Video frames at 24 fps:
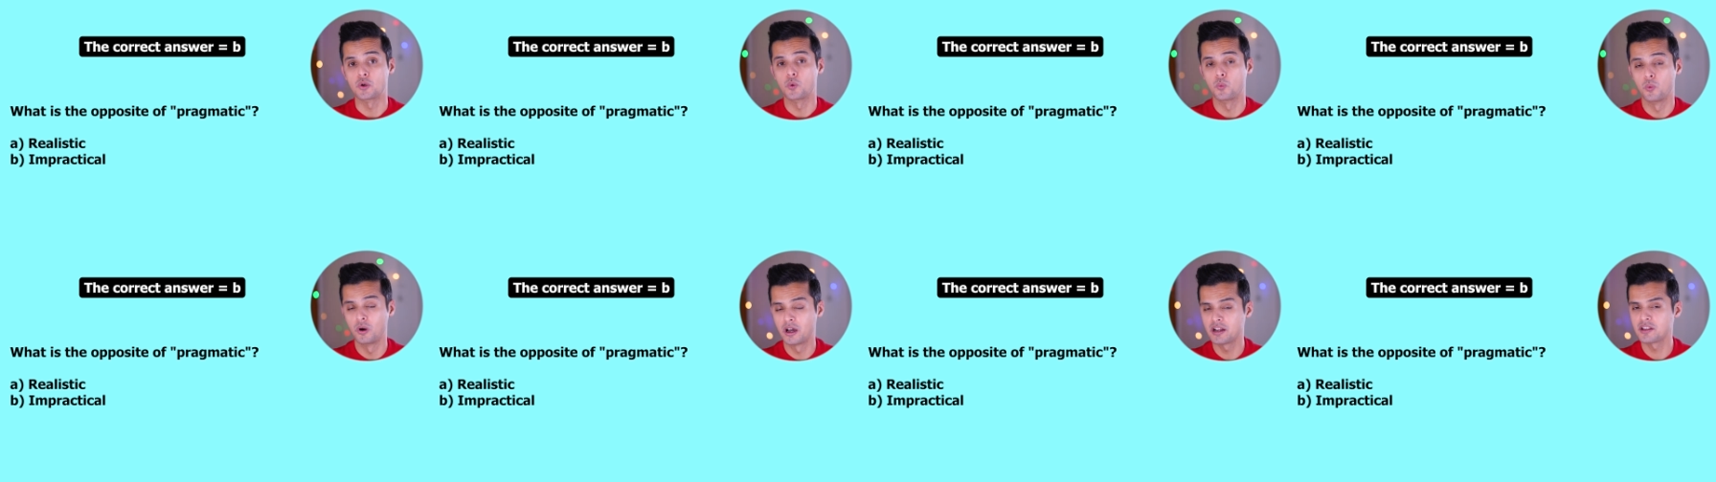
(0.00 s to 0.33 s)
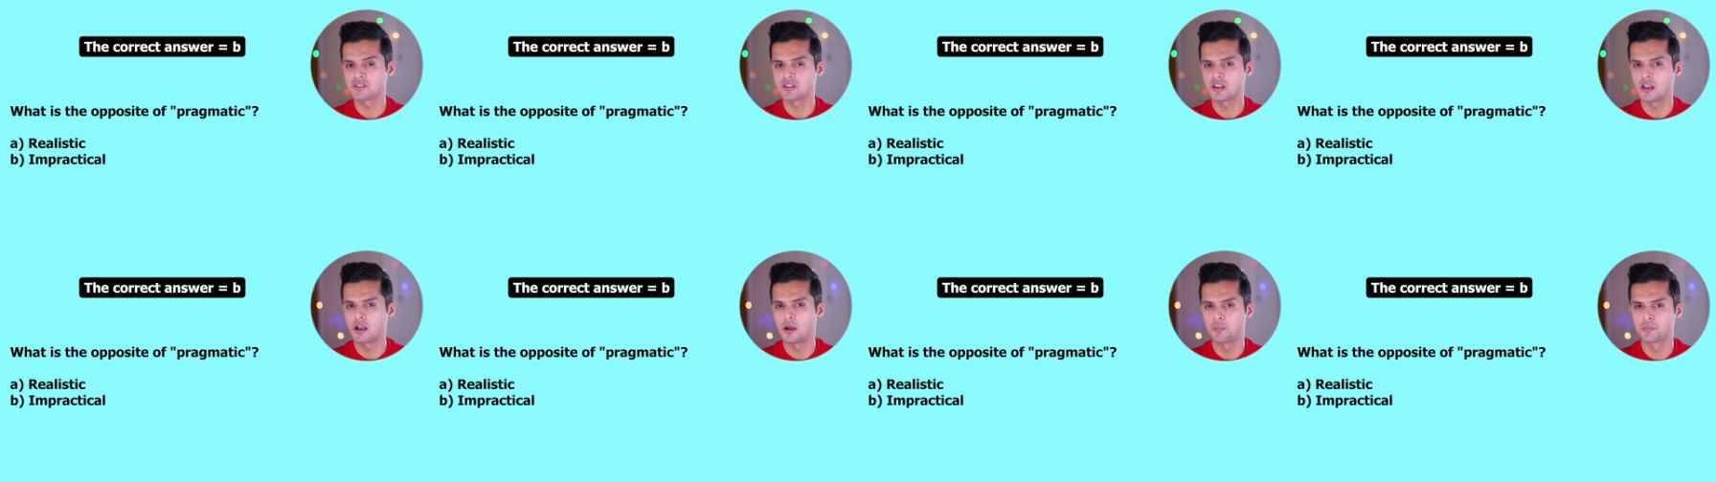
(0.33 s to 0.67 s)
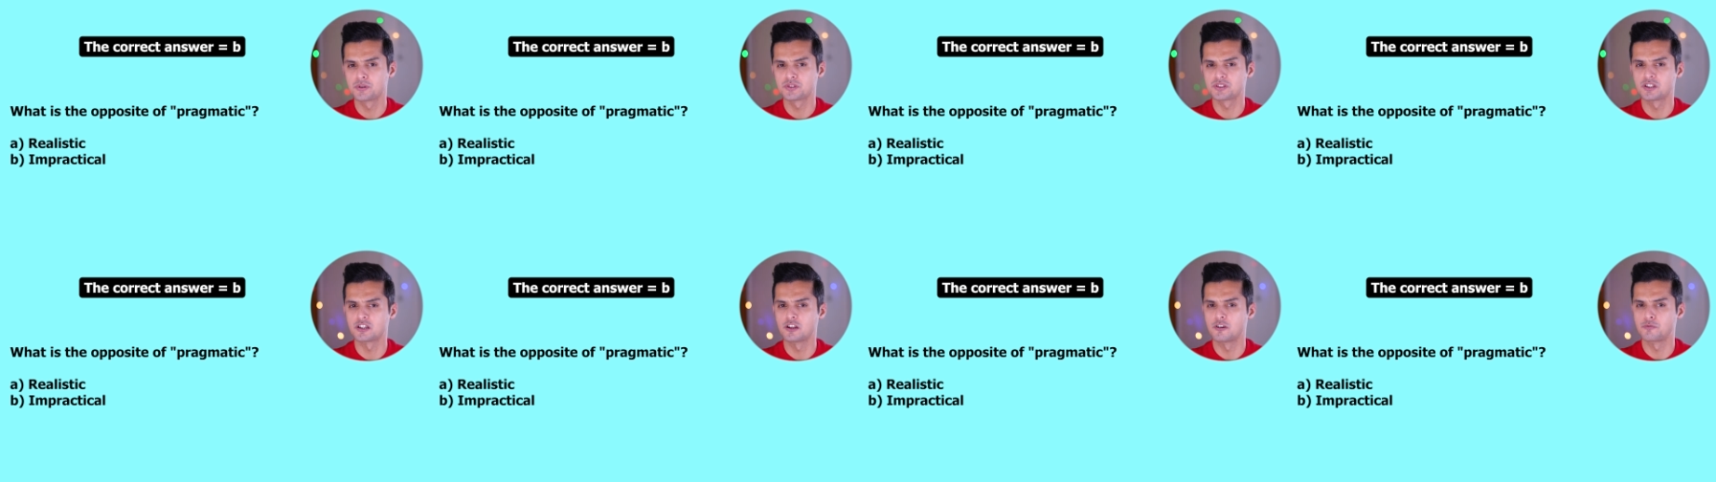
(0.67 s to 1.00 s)
What is the
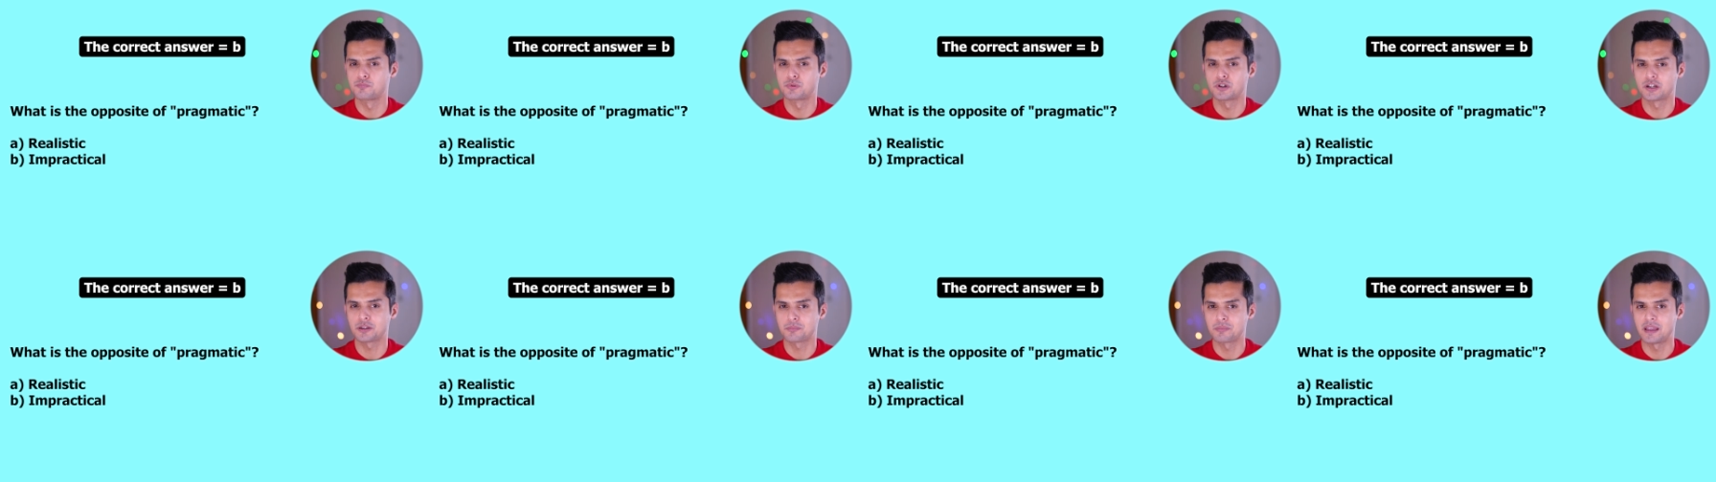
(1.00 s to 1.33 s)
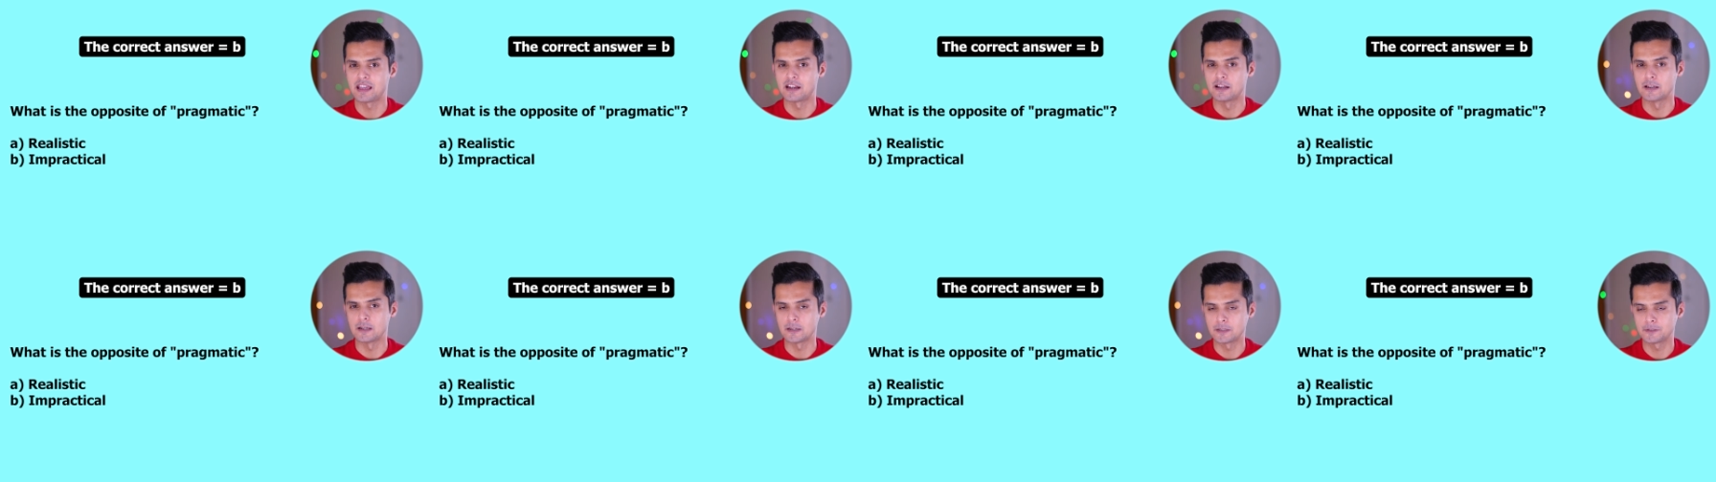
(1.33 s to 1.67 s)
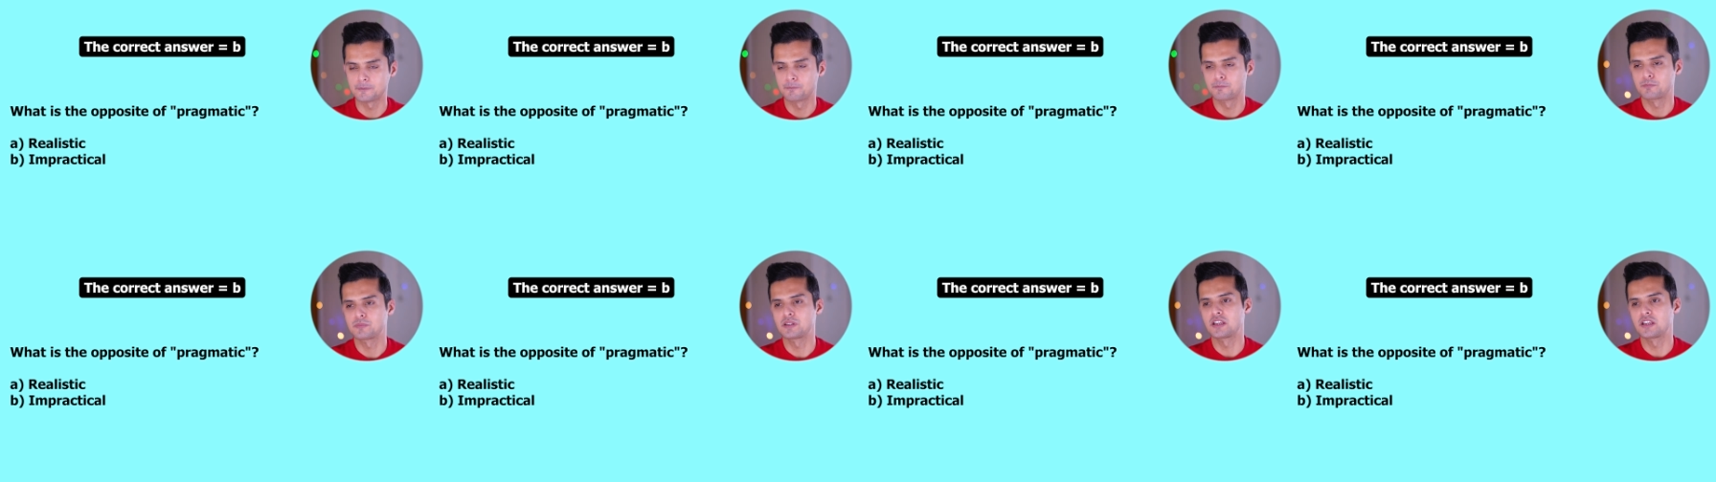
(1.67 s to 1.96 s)
opposite of pragmatic?